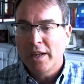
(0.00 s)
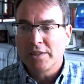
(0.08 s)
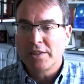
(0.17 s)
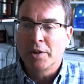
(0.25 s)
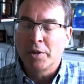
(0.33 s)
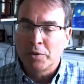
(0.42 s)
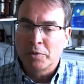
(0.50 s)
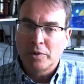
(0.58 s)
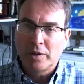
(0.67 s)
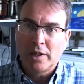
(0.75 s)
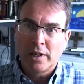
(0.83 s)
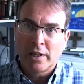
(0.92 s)
And
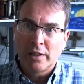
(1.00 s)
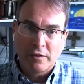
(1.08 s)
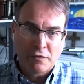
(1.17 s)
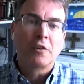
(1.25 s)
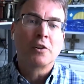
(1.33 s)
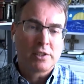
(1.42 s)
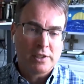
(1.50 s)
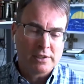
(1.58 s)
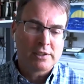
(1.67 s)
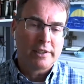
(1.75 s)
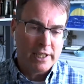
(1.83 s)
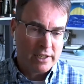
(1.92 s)
so uh, the first
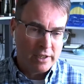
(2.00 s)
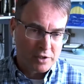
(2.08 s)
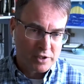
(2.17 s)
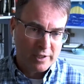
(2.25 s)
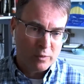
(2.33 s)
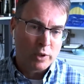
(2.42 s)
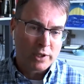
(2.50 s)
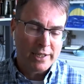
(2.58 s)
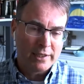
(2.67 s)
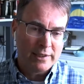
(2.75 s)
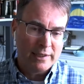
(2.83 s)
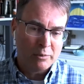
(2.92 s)
is, again, understanding what
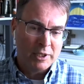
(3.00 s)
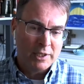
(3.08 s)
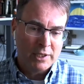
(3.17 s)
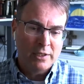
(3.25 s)
kind of data we